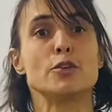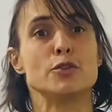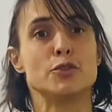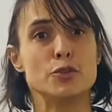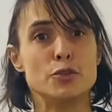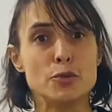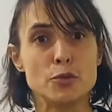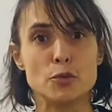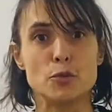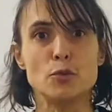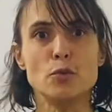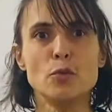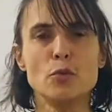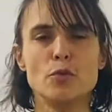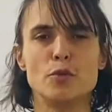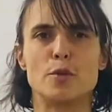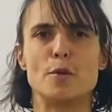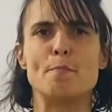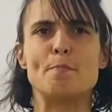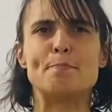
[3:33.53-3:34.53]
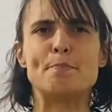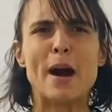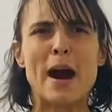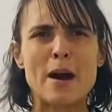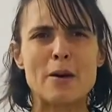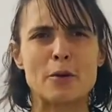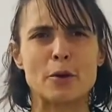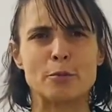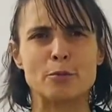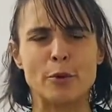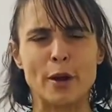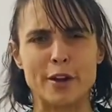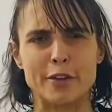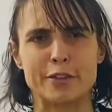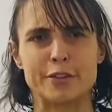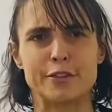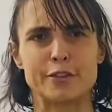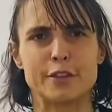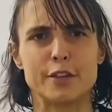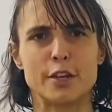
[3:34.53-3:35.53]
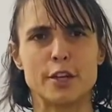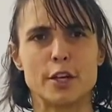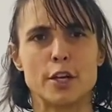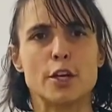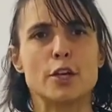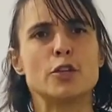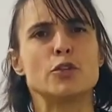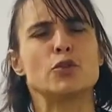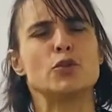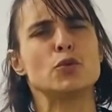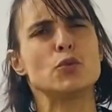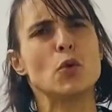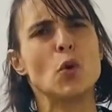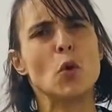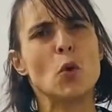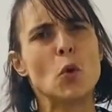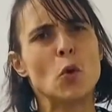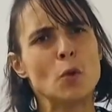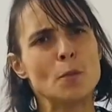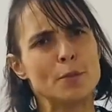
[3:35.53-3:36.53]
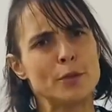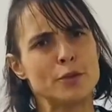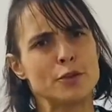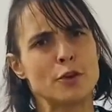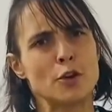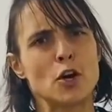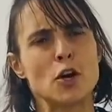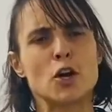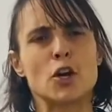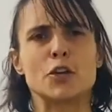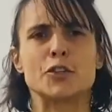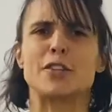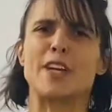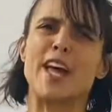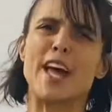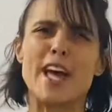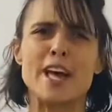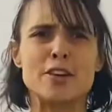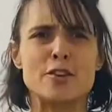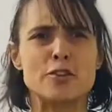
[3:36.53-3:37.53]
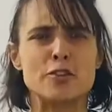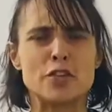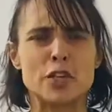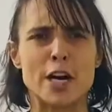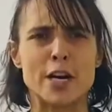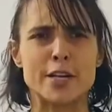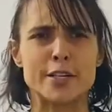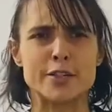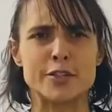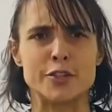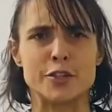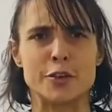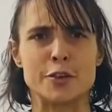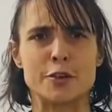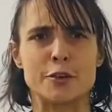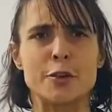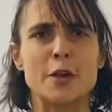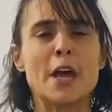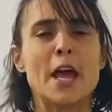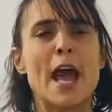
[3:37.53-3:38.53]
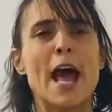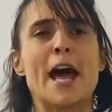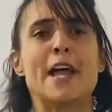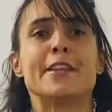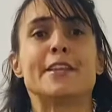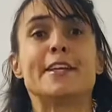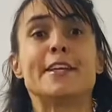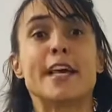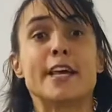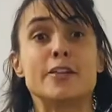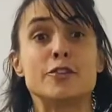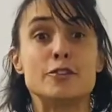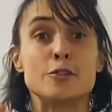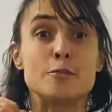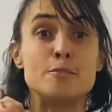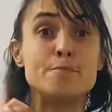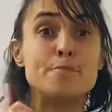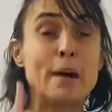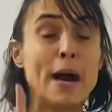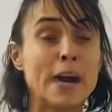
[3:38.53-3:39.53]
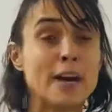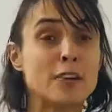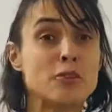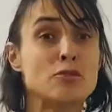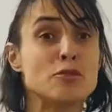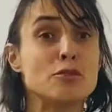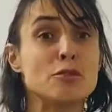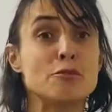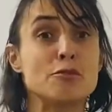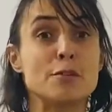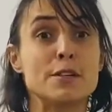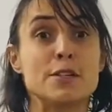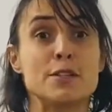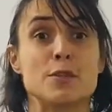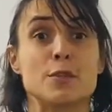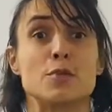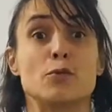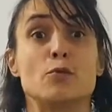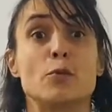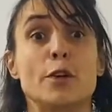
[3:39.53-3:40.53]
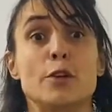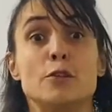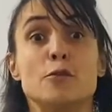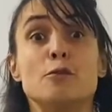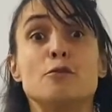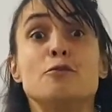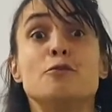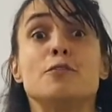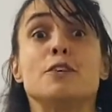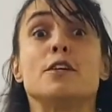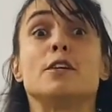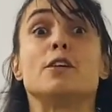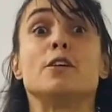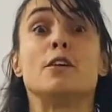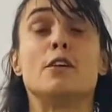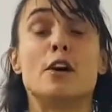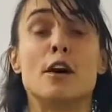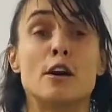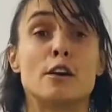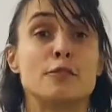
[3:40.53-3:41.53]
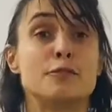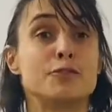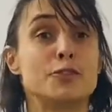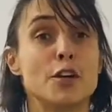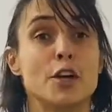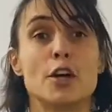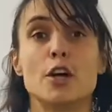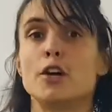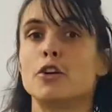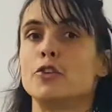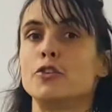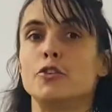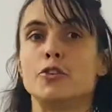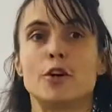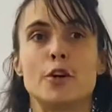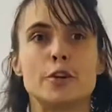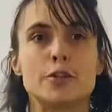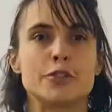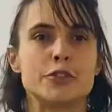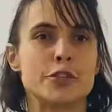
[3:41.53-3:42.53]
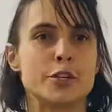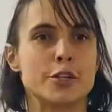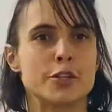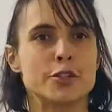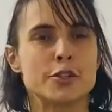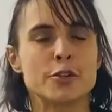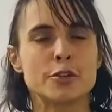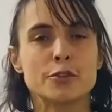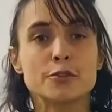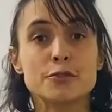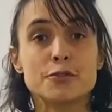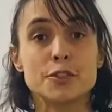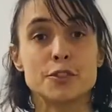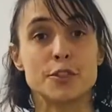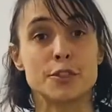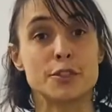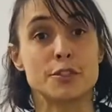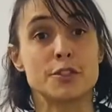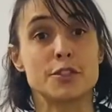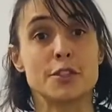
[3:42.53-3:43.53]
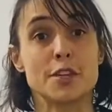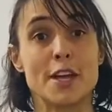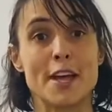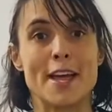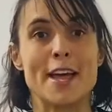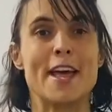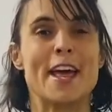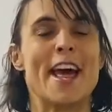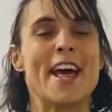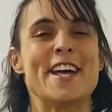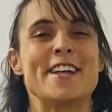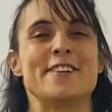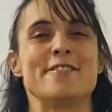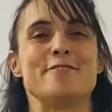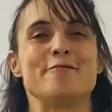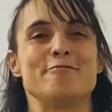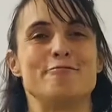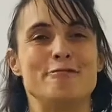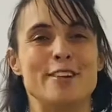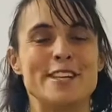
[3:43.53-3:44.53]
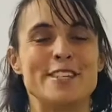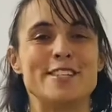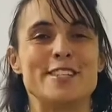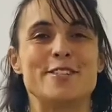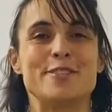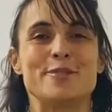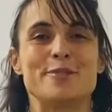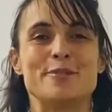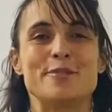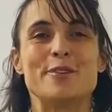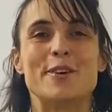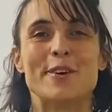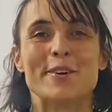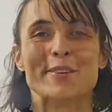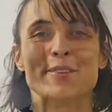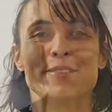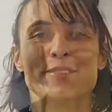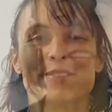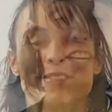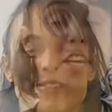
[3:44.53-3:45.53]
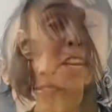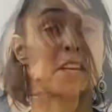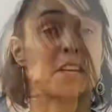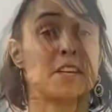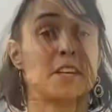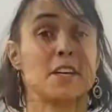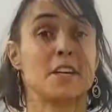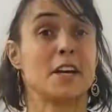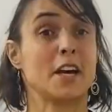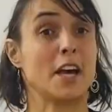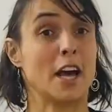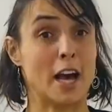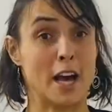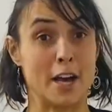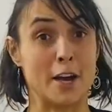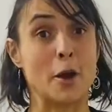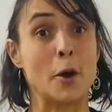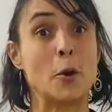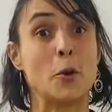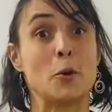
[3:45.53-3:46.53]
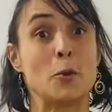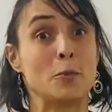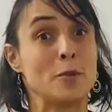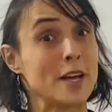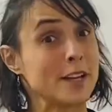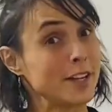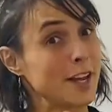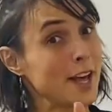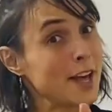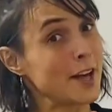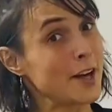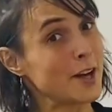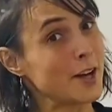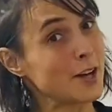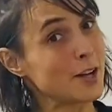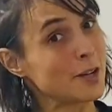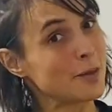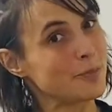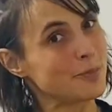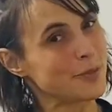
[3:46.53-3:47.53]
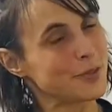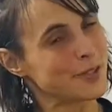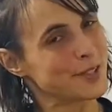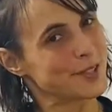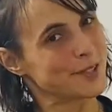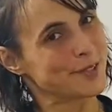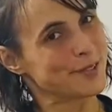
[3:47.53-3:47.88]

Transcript: Do the power breath to open your heart, energize you, and get you back to the green zone where you feel loved, nurtured, confident, and ready to learn. I hope that helped.